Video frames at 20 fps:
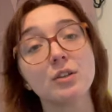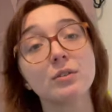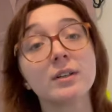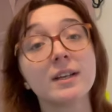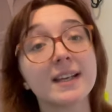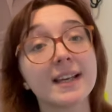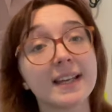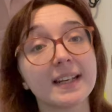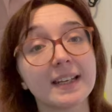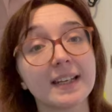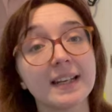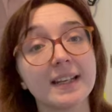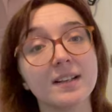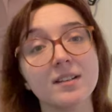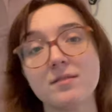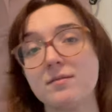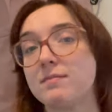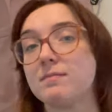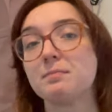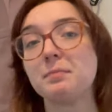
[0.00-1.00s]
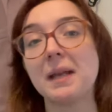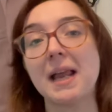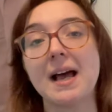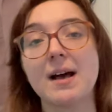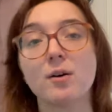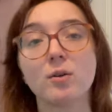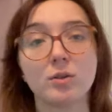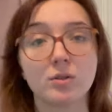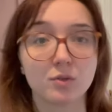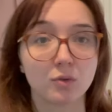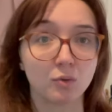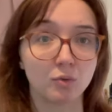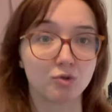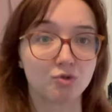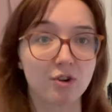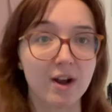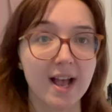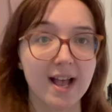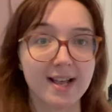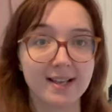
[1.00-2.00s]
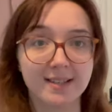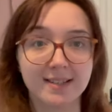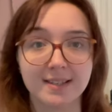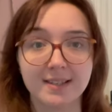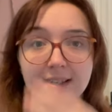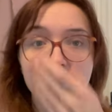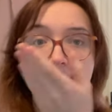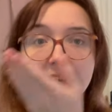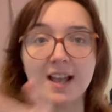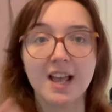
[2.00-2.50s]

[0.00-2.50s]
can get it in blouse or dress,